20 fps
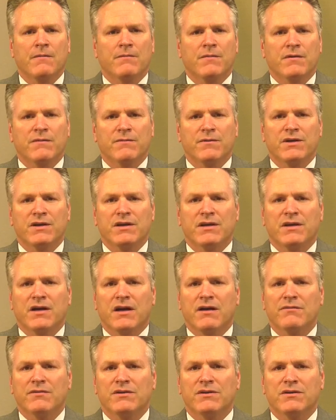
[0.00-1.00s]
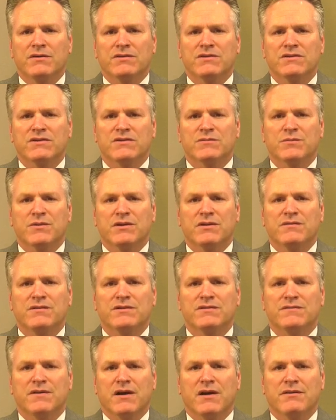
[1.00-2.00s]
But if we cannot reduce the spread of
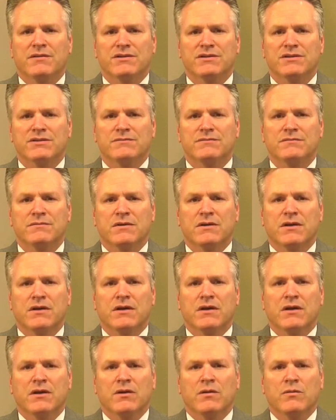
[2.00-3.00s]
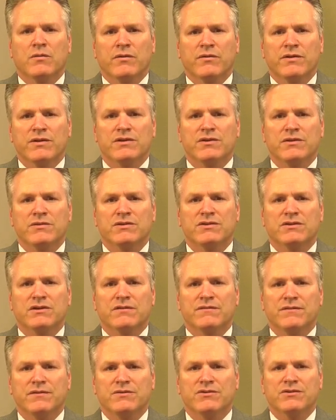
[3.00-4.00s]
this virus, we reduce
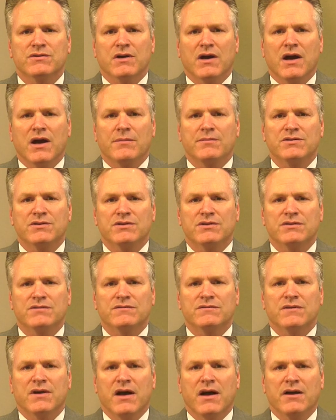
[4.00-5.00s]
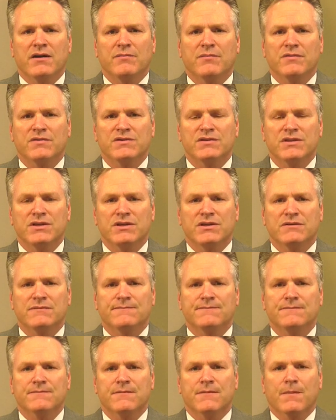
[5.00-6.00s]
our future options for how to proceed.
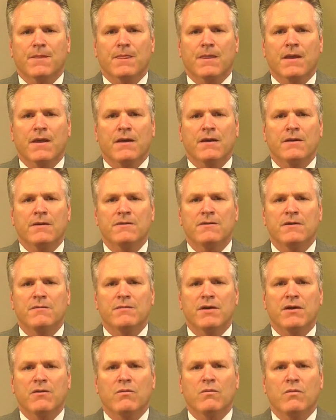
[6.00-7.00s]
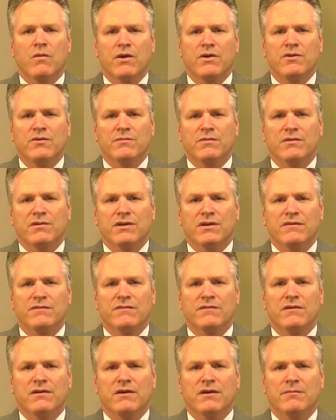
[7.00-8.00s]
No matter what you
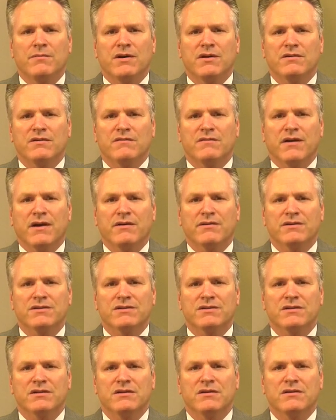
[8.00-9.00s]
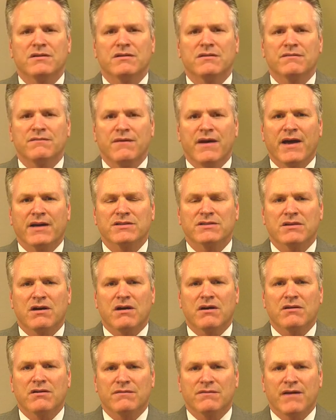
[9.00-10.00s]
believe about the virus, the facts
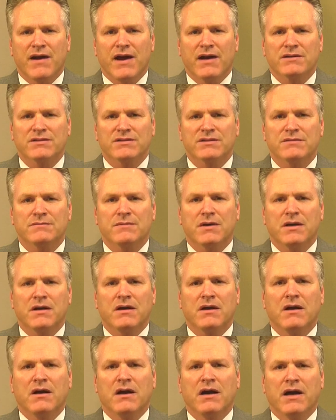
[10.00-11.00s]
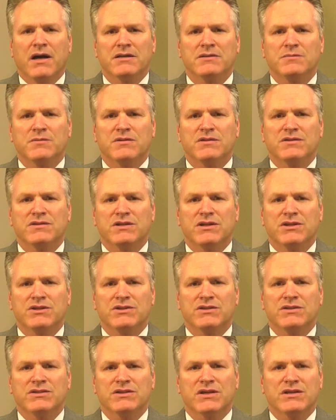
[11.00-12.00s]
are the facts.
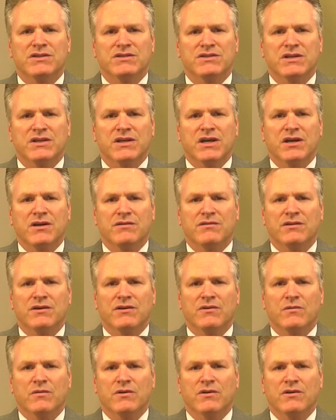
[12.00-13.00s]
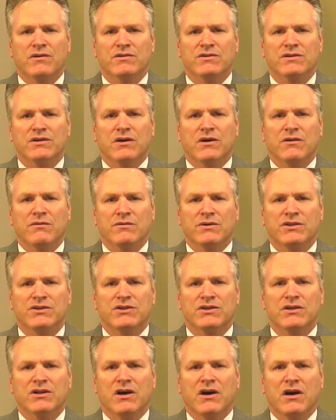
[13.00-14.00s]
Hospitalizations and sick healthcare workers are
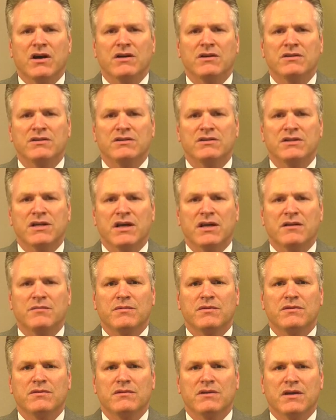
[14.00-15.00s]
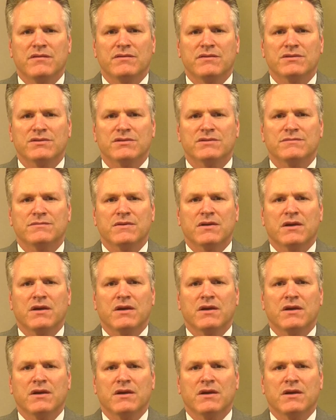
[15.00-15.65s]
reaching untenable levels.